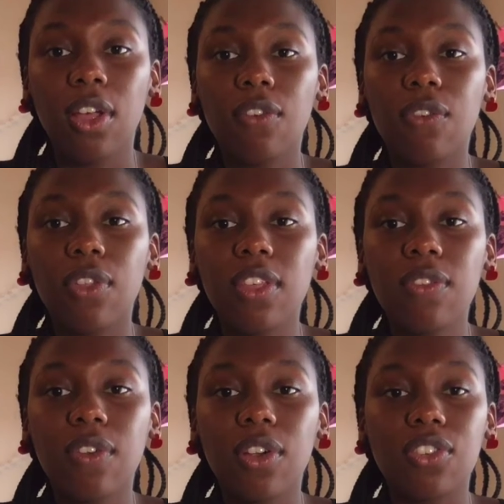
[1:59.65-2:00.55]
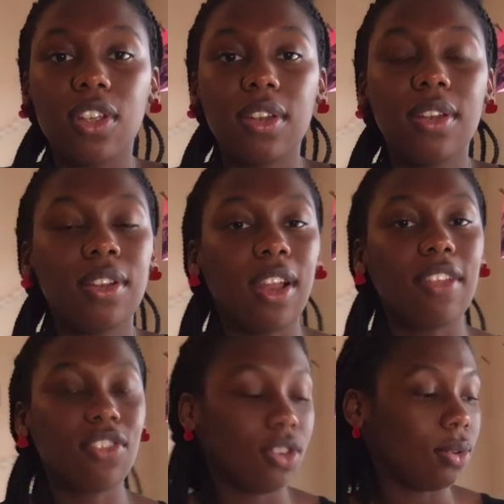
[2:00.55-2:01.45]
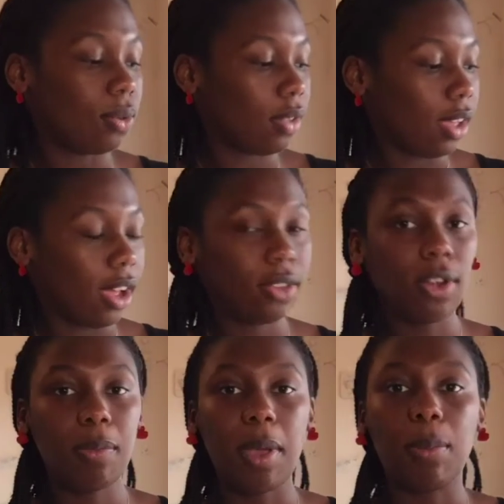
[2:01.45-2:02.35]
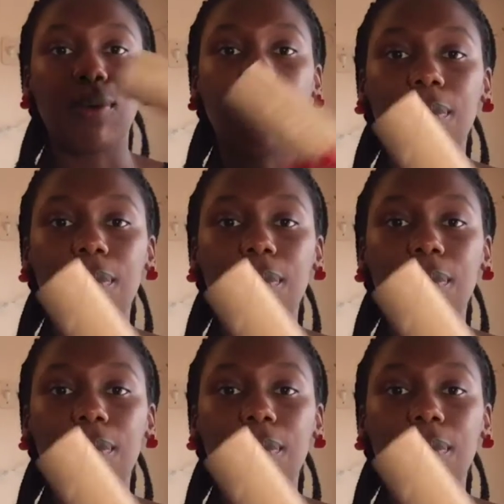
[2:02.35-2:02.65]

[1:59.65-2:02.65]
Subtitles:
For this version, let's use a toilet paper roll.